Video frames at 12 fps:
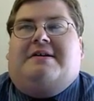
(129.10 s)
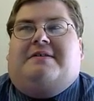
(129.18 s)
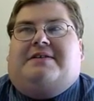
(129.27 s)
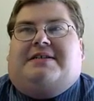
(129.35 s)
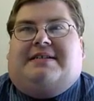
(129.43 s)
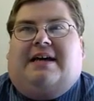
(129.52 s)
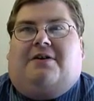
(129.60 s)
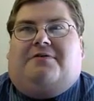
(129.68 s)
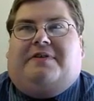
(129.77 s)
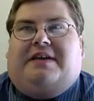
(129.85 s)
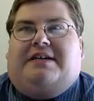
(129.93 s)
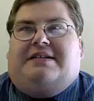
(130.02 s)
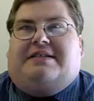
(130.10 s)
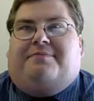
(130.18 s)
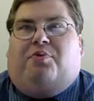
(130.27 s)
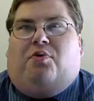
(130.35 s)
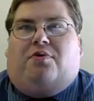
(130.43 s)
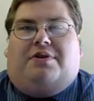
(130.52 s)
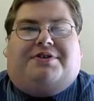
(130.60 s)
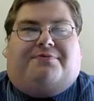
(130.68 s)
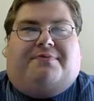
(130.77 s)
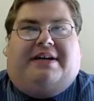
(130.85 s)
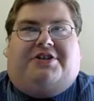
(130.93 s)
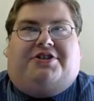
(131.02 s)
the South is the poorest
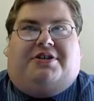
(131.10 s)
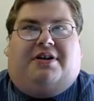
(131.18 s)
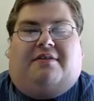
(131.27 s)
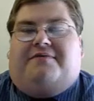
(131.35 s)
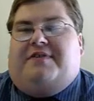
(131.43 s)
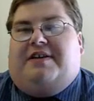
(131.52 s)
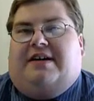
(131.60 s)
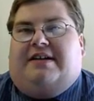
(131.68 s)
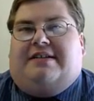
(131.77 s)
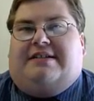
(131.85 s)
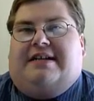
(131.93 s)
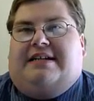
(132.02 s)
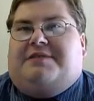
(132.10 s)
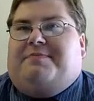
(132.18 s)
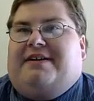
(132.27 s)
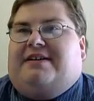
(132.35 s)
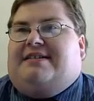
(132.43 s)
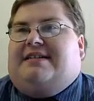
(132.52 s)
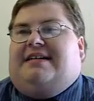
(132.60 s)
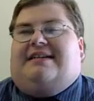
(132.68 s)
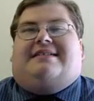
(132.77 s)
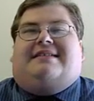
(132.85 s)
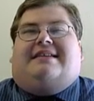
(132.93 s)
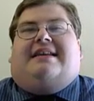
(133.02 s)
region of the United States, because it
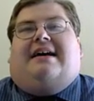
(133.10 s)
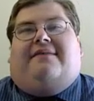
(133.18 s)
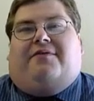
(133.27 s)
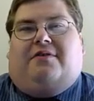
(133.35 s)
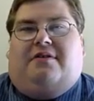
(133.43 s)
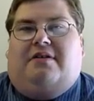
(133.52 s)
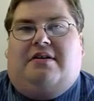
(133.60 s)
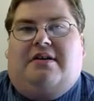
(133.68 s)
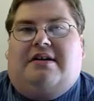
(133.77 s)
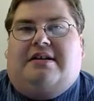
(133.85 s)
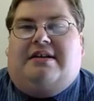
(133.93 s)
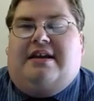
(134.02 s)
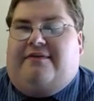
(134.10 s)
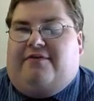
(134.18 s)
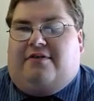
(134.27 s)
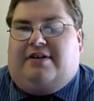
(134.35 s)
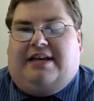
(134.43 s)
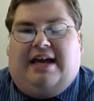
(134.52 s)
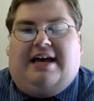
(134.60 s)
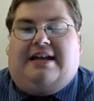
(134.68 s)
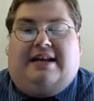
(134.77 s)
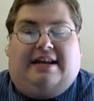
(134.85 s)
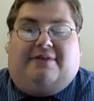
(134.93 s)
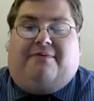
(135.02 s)
has never yet
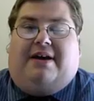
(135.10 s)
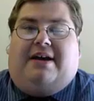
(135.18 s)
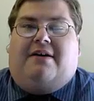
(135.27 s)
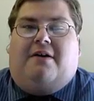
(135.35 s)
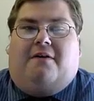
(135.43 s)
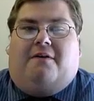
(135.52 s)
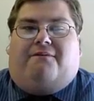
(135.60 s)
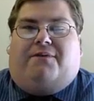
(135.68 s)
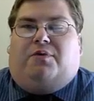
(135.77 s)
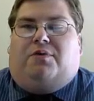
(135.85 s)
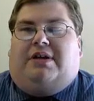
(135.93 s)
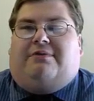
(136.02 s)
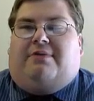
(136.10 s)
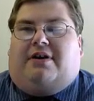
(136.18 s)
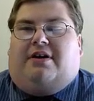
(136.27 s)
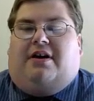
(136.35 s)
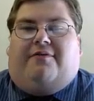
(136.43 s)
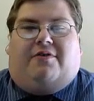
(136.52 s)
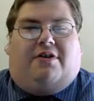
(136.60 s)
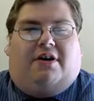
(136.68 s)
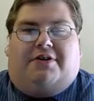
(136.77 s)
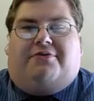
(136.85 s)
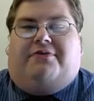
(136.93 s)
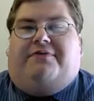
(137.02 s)
anyway, fully recovered
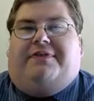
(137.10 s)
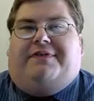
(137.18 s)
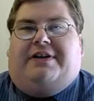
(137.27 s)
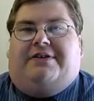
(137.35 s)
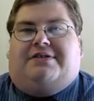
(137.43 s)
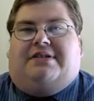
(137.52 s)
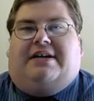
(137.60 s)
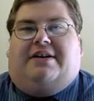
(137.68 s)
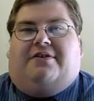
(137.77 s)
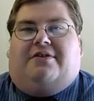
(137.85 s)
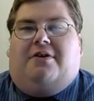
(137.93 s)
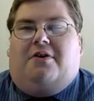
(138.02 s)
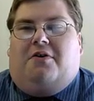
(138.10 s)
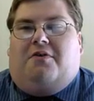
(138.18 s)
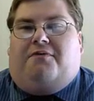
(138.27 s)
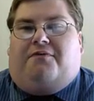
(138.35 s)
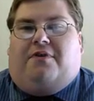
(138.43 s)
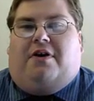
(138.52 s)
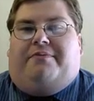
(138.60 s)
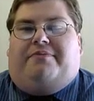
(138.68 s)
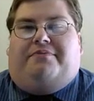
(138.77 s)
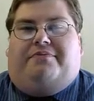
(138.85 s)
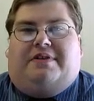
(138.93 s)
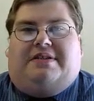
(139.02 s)
150 years later
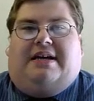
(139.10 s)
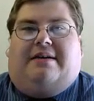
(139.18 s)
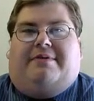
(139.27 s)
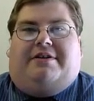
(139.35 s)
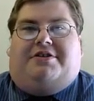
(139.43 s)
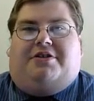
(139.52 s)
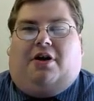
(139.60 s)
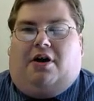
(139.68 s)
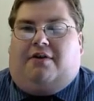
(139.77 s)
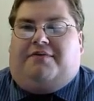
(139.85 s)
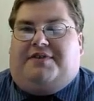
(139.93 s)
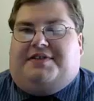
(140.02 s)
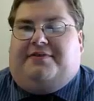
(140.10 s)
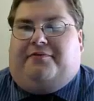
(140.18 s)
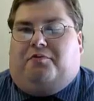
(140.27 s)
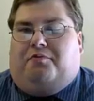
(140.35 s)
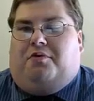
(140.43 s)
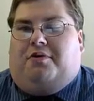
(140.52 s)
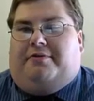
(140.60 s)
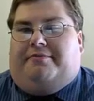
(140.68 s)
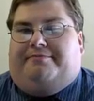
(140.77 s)
from the damage of the Civil War.